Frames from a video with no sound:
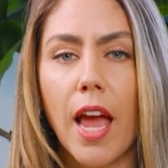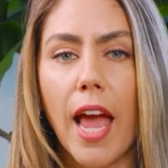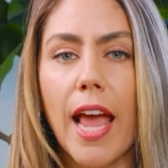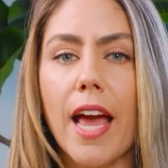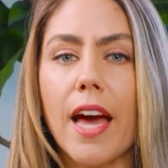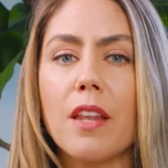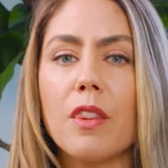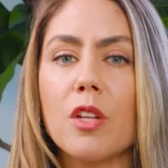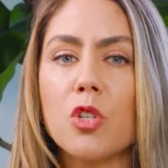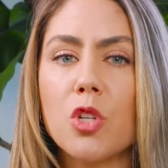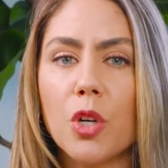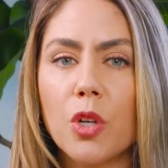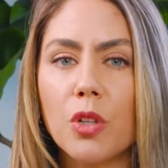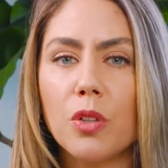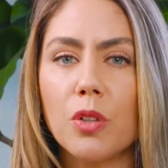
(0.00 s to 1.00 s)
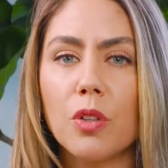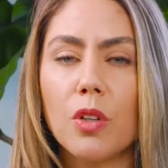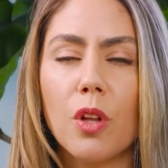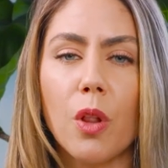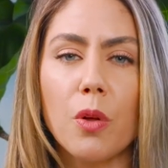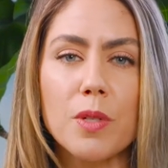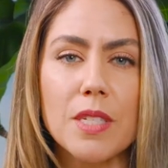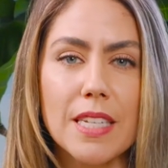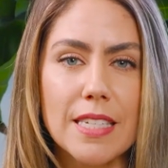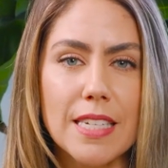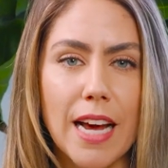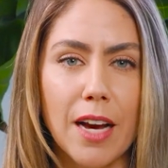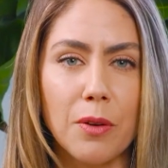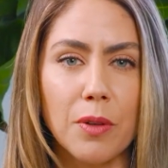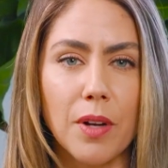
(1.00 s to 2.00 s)
and the turtle closes
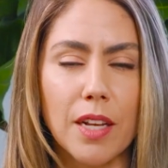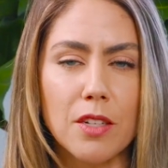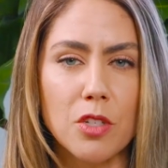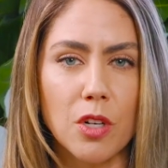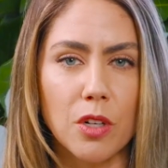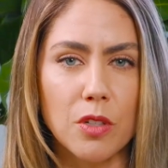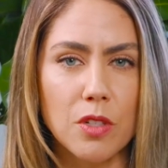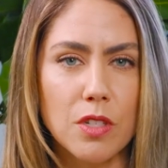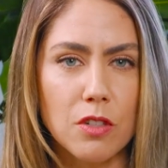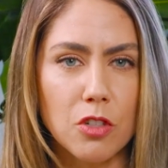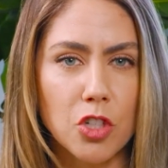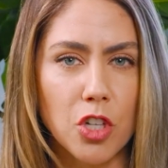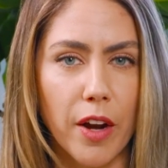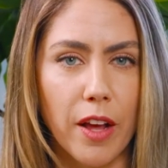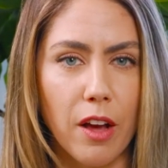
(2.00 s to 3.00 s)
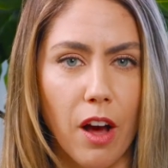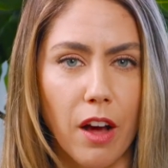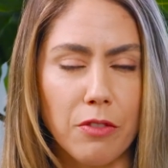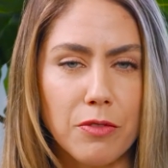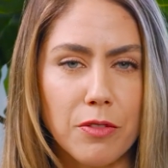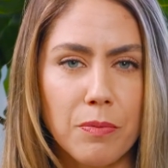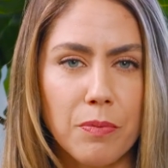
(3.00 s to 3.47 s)
down and starts shutting off.